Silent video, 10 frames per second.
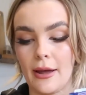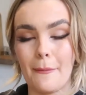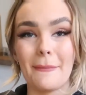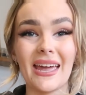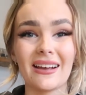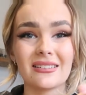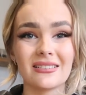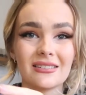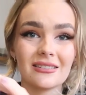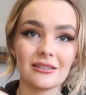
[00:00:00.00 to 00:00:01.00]

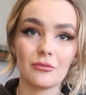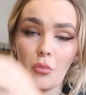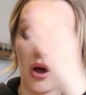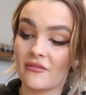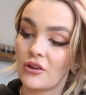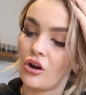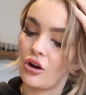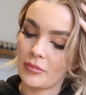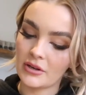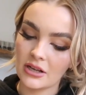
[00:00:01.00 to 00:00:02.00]
mix what I've
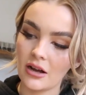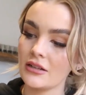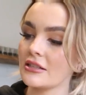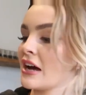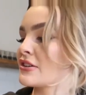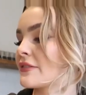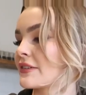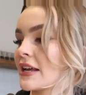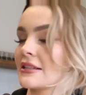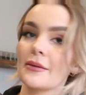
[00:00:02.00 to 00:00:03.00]
got, because I can't see how
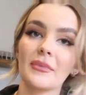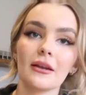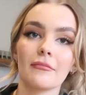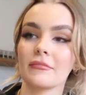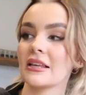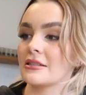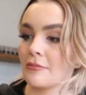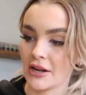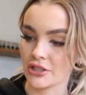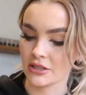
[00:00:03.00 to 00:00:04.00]
different it is. I mean, these are
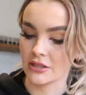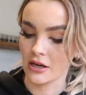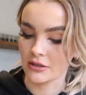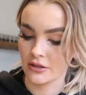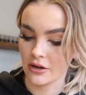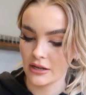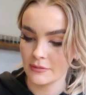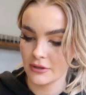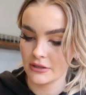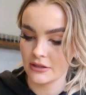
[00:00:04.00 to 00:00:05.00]
magic stars, so let's
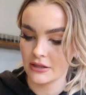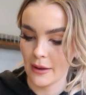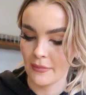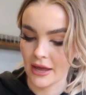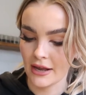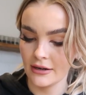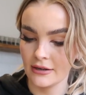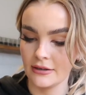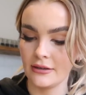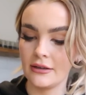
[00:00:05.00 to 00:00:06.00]
put them in.
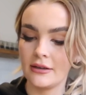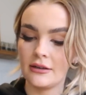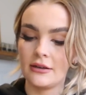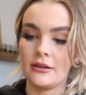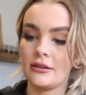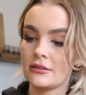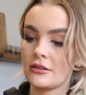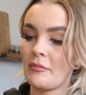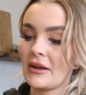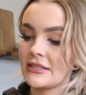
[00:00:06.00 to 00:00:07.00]

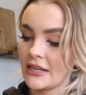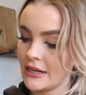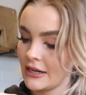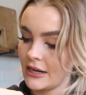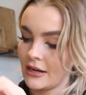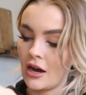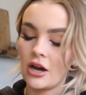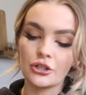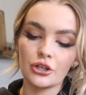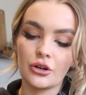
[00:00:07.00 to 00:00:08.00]
So I basically need
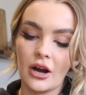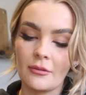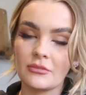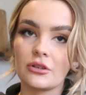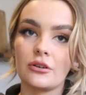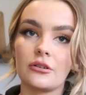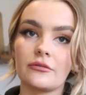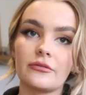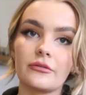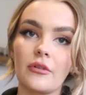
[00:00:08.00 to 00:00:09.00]
100 grams of